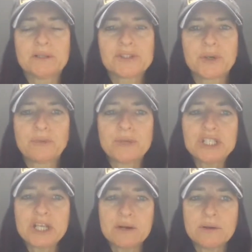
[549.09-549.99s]
So
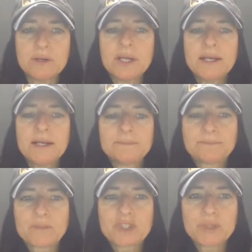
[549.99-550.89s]
reach out
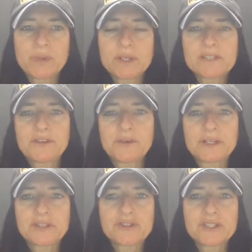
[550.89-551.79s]
to us if you're
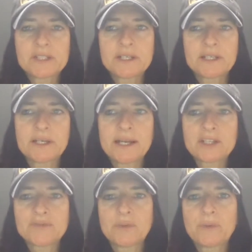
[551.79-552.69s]
interested in a
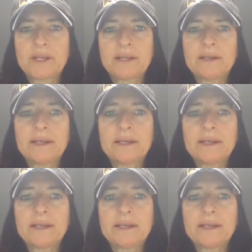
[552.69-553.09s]
Nashville wedding.